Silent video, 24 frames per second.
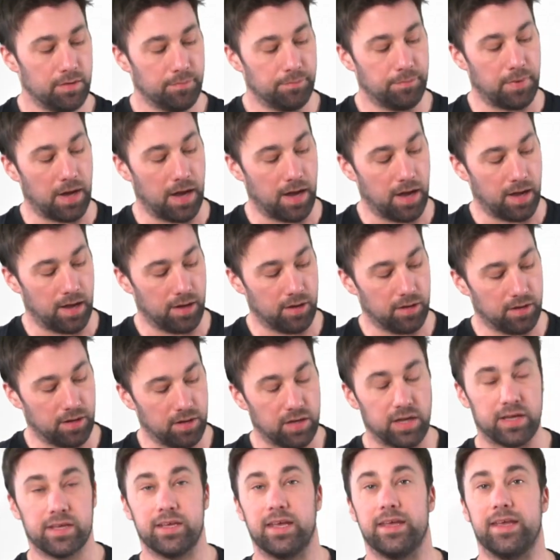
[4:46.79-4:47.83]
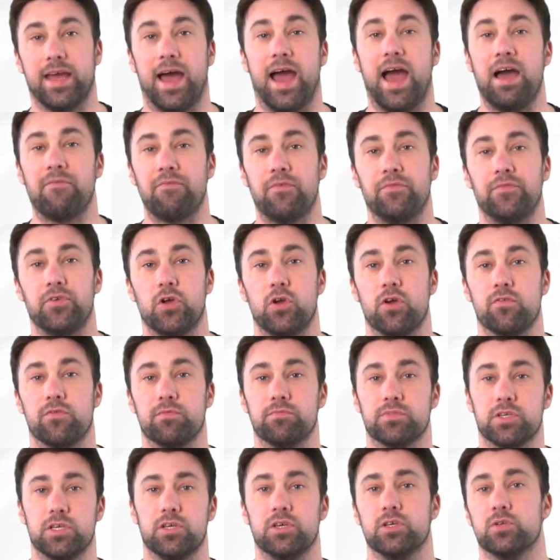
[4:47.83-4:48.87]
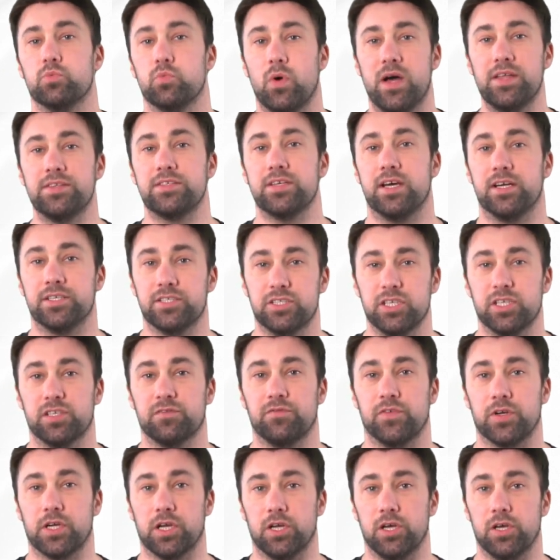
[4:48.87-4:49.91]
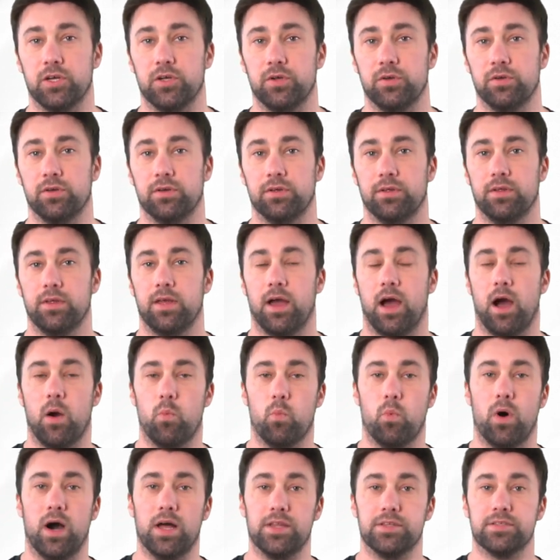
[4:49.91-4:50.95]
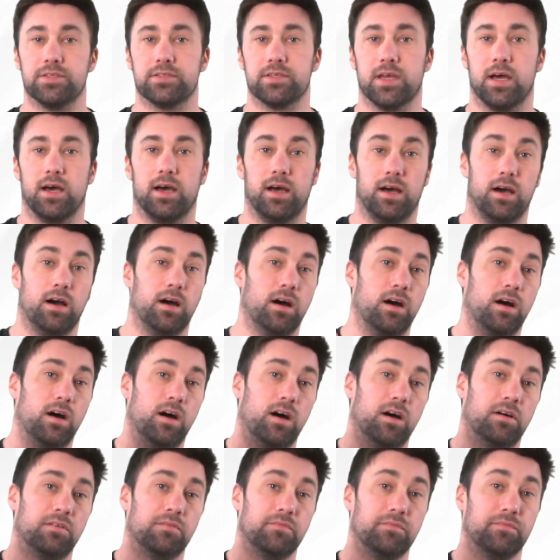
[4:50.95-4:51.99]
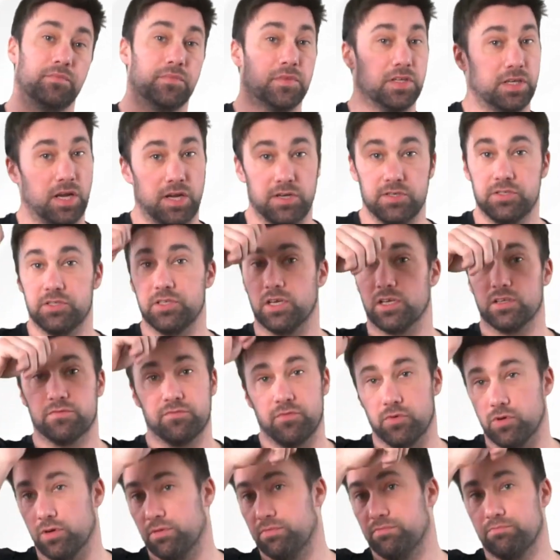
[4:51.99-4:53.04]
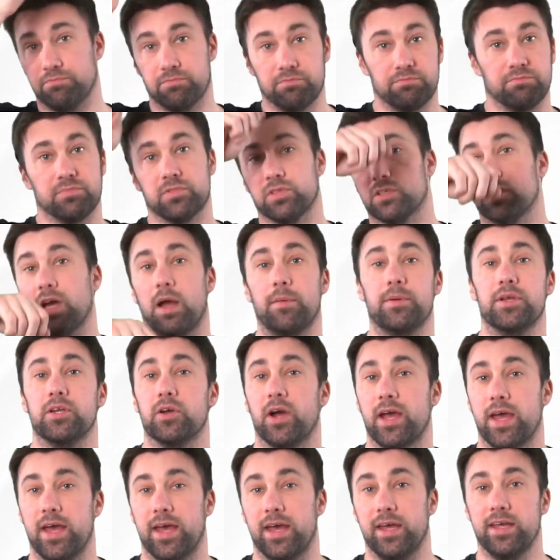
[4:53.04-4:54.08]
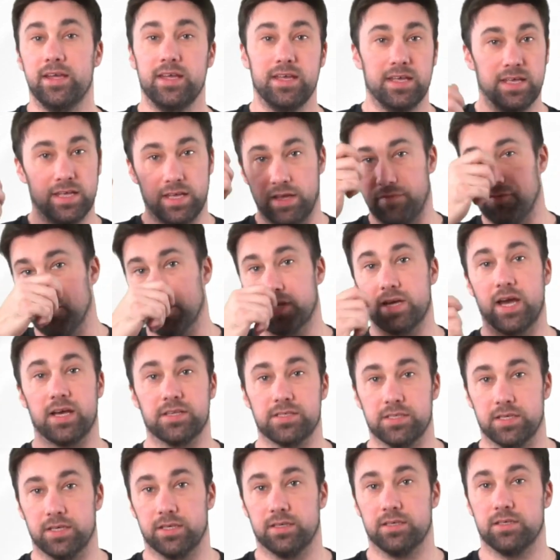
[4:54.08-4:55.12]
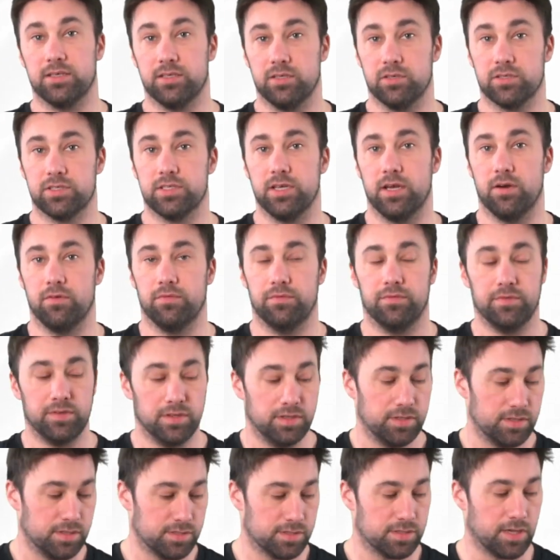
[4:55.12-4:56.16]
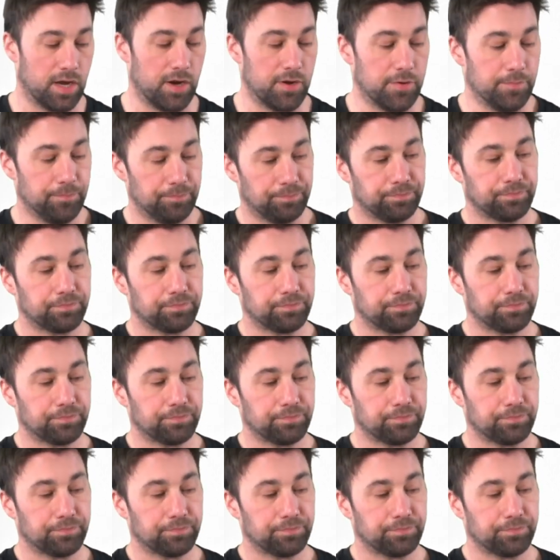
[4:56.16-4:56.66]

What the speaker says: But yeah, have a few of them. So use ones that are just for glue and ones that are, you know, just for combing your hair if you're cutting yourself. So